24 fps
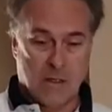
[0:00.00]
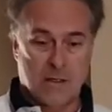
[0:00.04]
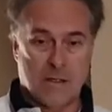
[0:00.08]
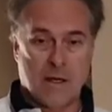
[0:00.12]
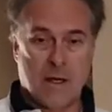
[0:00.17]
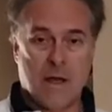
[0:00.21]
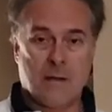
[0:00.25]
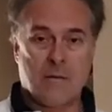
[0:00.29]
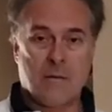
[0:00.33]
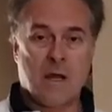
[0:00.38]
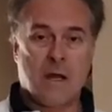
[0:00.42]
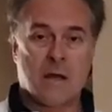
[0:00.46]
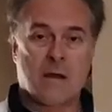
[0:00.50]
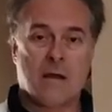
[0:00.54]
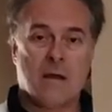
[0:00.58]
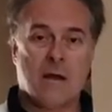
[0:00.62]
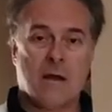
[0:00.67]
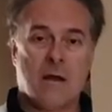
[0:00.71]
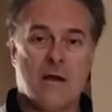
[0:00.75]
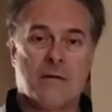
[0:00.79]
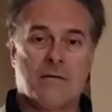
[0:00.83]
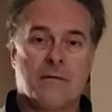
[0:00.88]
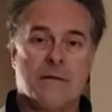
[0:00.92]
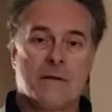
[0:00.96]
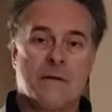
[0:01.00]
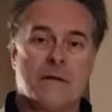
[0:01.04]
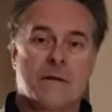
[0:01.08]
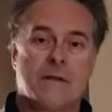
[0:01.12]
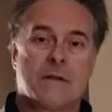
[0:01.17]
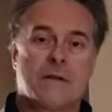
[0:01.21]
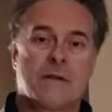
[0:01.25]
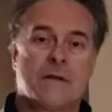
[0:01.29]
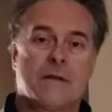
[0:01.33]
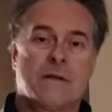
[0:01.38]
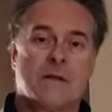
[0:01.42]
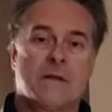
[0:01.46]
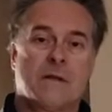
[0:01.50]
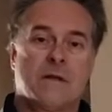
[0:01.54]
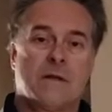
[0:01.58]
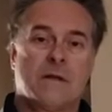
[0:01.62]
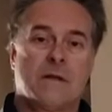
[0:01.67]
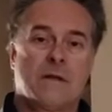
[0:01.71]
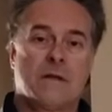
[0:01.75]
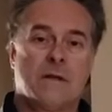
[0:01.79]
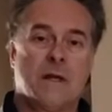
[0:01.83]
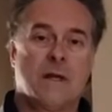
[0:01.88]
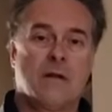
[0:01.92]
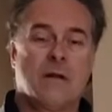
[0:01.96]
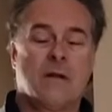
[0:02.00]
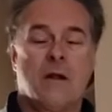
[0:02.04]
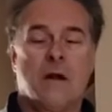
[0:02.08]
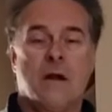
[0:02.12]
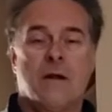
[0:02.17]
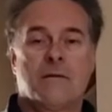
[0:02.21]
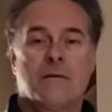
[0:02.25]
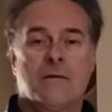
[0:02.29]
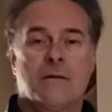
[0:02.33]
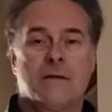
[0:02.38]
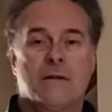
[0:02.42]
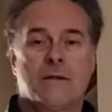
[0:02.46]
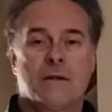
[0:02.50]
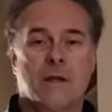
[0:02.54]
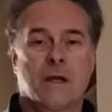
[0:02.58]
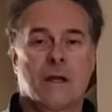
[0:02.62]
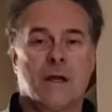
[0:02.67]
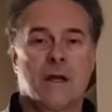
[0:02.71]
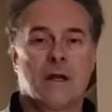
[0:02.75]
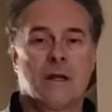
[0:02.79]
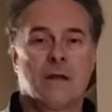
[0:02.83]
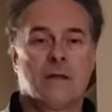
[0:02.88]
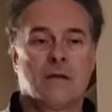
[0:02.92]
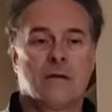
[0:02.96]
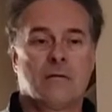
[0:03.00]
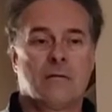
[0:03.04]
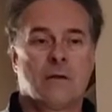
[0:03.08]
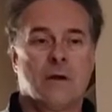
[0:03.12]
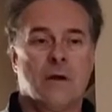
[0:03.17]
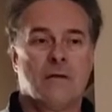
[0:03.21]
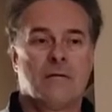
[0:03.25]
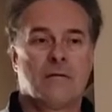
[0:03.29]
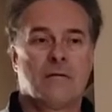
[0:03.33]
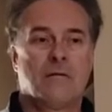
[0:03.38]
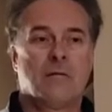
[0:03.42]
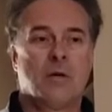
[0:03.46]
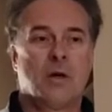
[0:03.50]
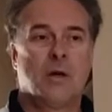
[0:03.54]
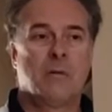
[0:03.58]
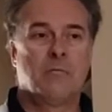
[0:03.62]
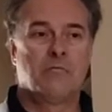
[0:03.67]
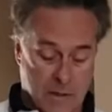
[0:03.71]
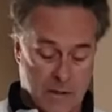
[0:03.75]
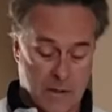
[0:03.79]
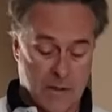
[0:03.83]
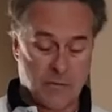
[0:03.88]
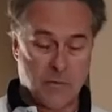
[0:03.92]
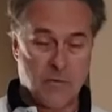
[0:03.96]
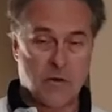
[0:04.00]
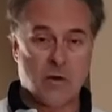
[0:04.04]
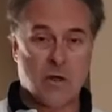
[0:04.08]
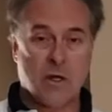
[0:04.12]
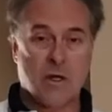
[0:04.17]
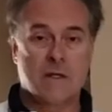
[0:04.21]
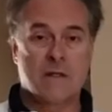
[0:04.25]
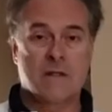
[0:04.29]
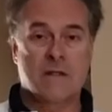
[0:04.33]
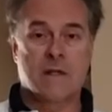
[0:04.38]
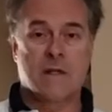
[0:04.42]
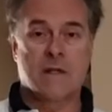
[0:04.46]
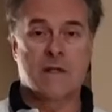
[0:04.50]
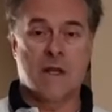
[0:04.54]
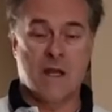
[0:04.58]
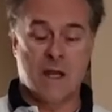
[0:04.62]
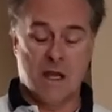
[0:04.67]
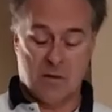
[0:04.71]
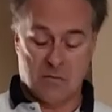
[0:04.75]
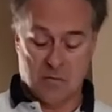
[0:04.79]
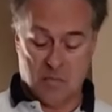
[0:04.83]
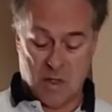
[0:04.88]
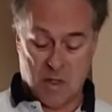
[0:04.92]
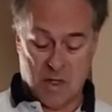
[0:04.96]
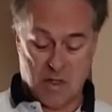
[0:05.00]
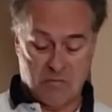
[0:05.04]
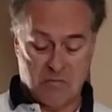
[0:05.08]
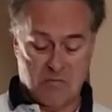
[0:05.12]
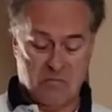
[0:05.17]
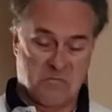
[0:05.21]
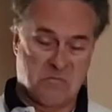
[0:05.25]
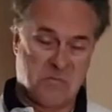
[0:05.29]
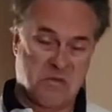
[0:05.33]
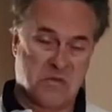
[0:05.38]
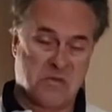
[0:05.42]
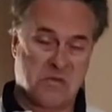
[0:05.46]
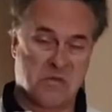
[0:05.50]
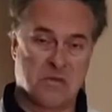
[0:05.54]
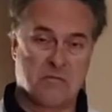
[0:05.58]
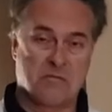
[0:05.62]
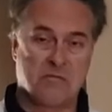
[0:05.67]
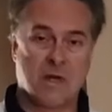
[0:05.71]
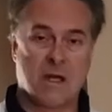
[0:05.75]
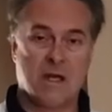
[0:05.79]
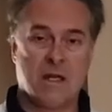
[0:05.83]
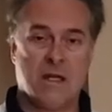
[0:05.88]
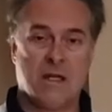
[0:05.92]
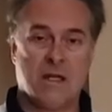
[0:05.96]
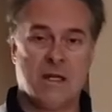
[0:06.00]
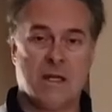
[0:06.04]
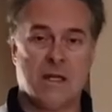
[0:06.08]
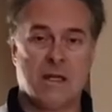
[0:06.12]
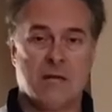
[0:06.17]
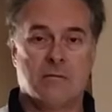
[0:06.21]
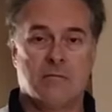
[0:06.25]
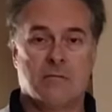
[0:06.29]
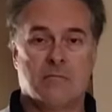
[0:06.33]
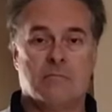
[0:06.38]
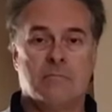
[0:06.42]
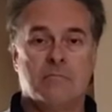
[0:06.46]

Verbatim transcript: Time out of the office uh, dental office. It got a little rough, but some drugs to take, but I didn't need them.